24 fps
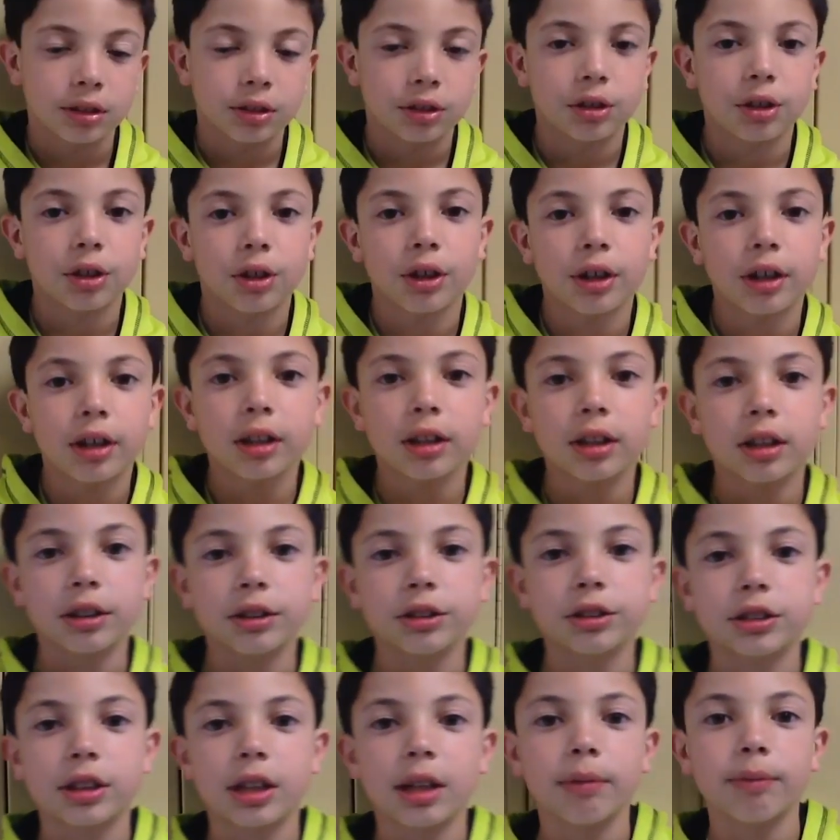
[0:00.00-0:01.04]
During a
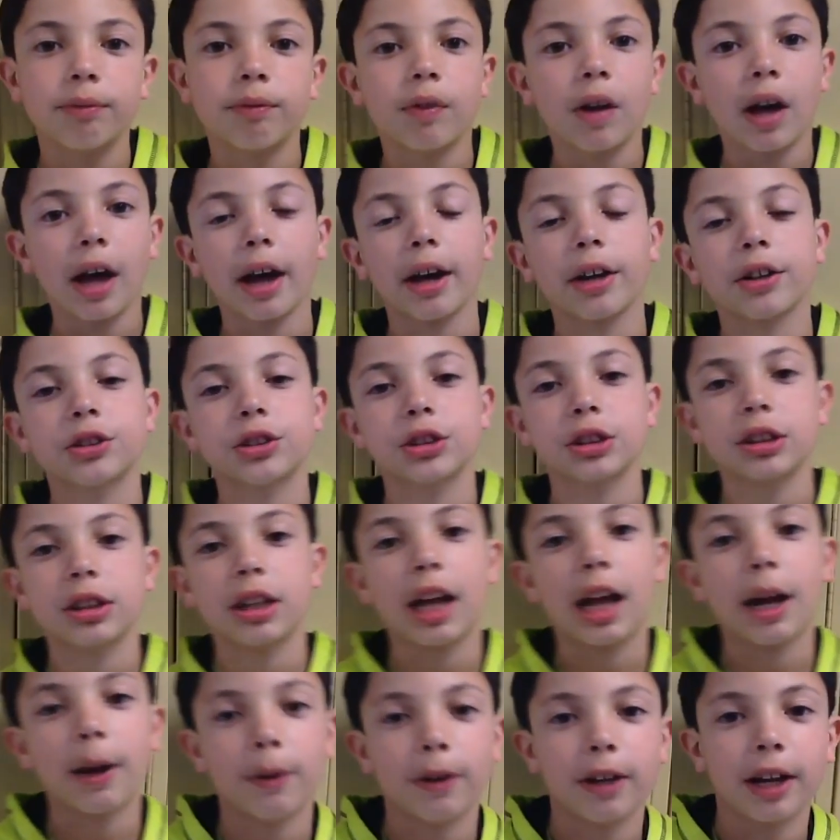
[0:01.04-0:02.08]
lunchtime fire drill,
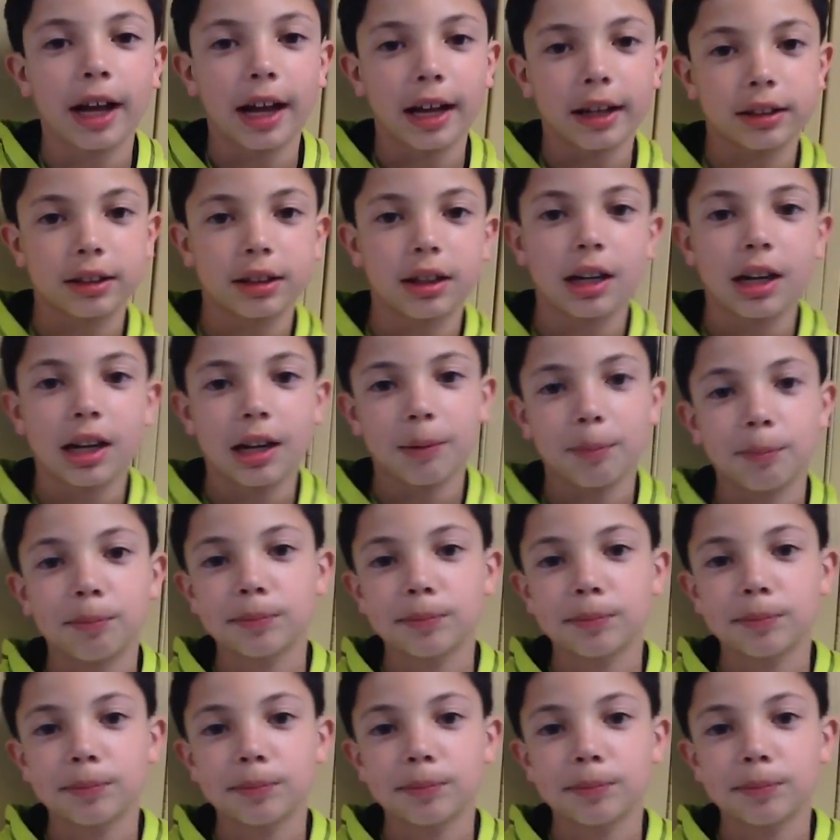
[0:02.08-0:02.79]
I would act calm.